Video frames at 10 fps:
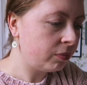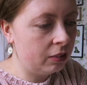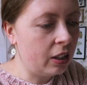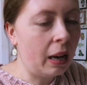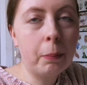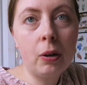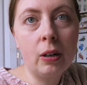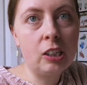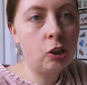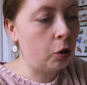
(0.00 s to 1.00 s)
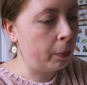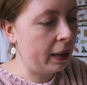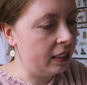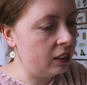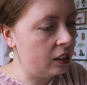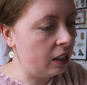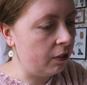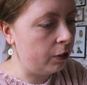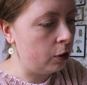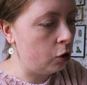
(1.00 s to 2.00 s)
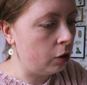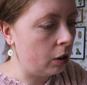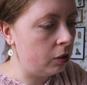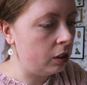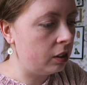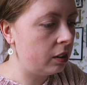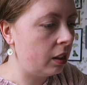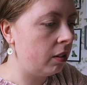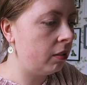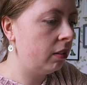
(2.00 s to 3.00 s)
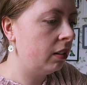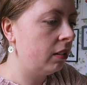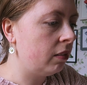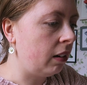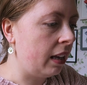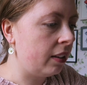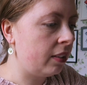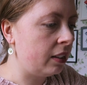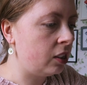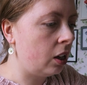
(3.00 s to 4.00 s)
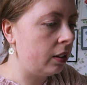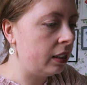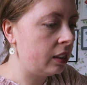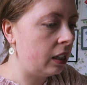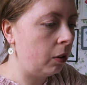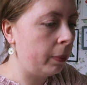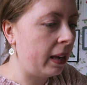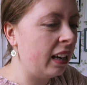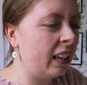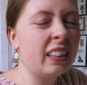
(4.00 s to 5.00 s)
You can polish your pins if you do notice that like they tarnish a little bit.